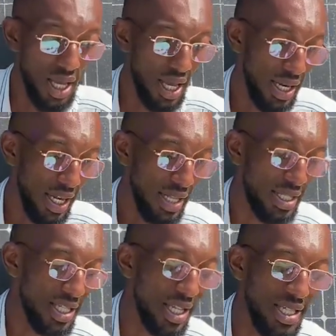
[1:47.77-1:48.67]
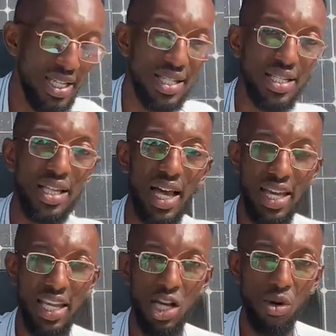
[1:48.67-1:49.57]
And then this is
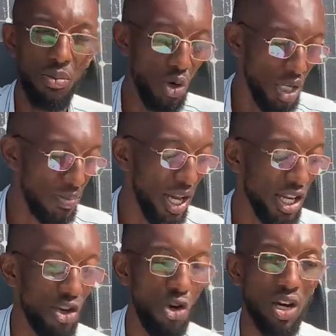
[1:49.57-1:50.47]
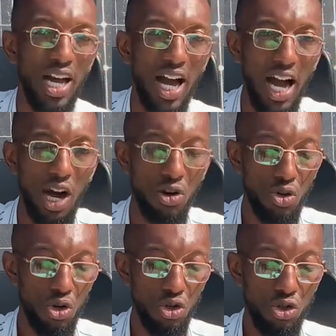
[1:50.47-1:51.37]
an elbow, depending on how
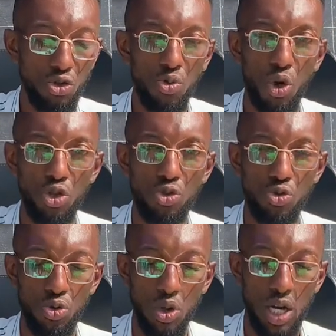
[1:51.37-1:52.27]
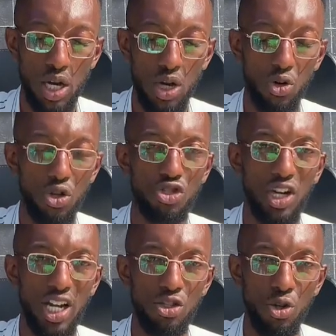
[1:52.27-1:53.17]
you want to uh,
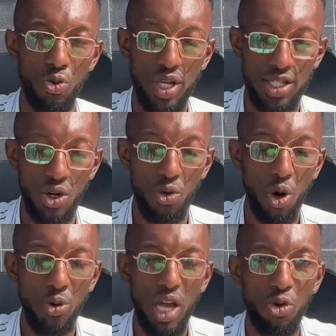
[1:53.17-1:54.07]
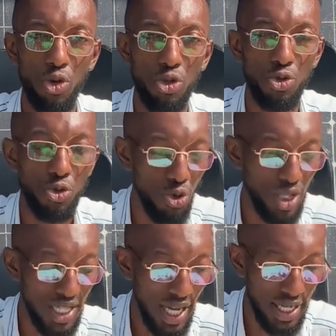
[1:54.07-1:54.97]
construct your weight what we are going to do
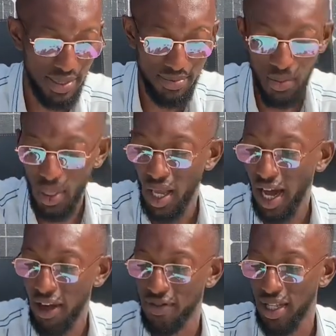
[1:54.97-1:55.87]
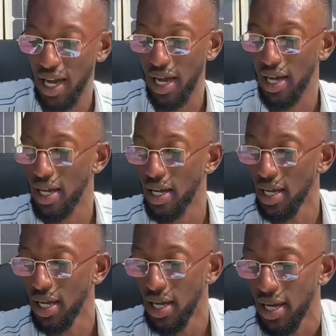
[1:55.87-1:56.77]
is that after
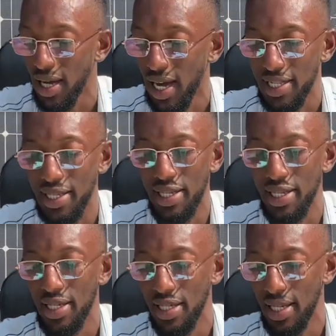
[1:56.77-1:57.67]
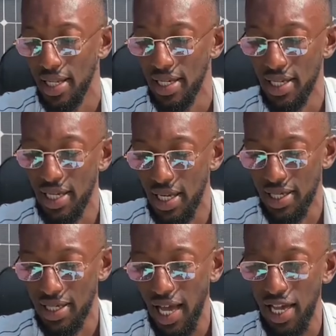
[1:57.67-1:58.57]
cutting the
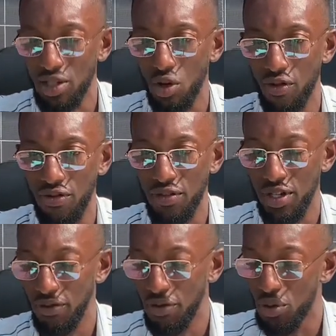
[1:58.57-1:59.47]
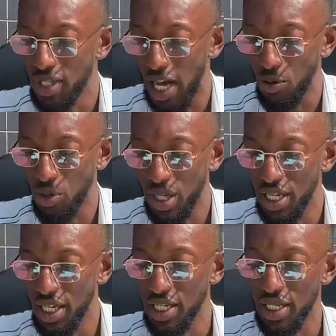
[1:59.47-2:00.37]
size of diffuser we
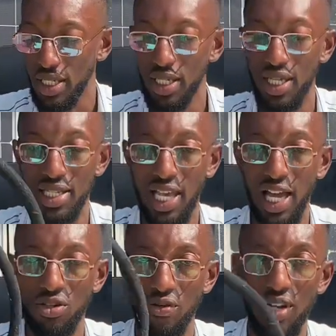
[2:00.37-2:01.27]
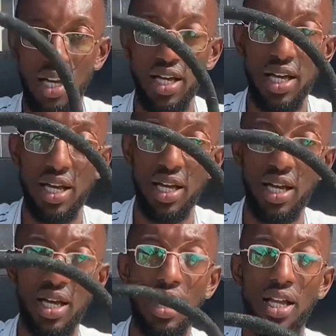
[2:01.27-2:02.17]
need the size of the
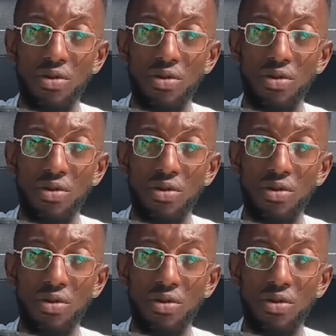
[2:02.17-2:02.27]
uh,